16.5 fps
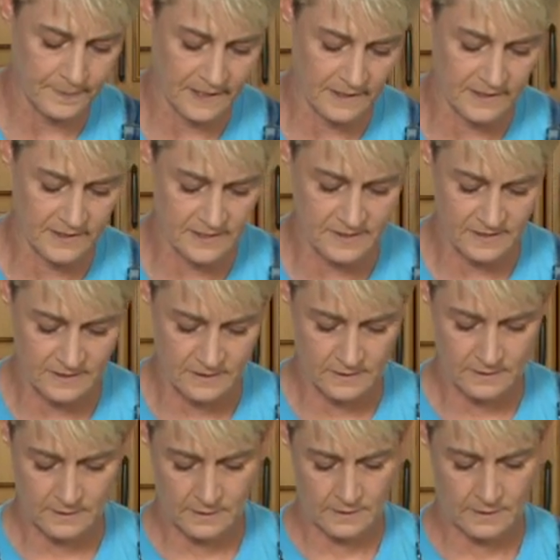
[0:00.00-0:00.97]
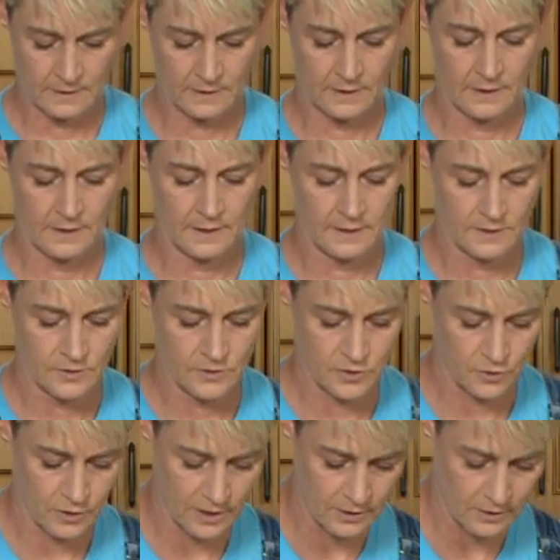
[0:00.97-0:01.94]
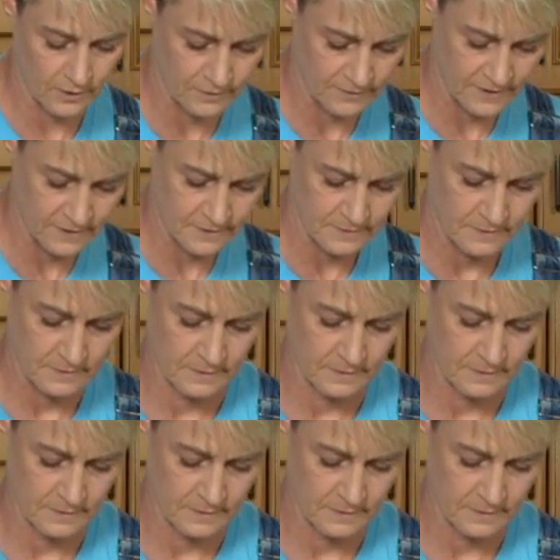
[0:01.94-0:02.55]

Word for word: piece, turn it over.